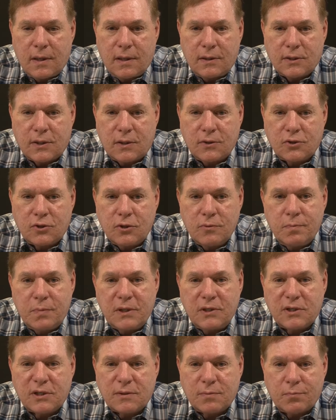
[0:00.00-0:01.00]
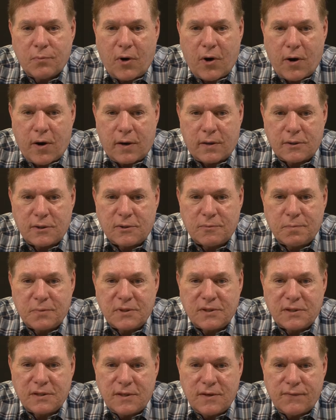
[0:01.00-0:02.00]
So it should be smart,
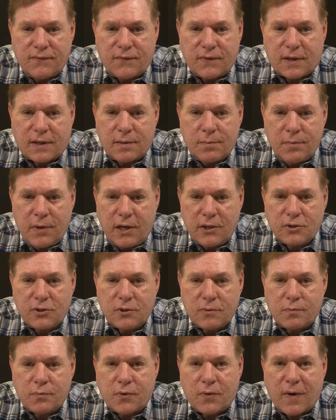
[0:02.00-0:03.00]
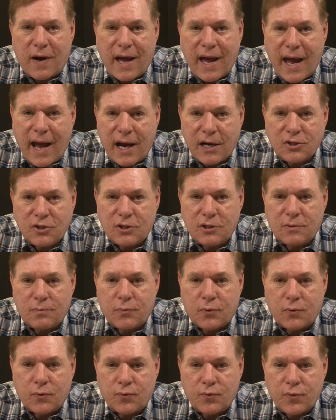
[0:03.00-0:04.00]
specific, measurable, actionable,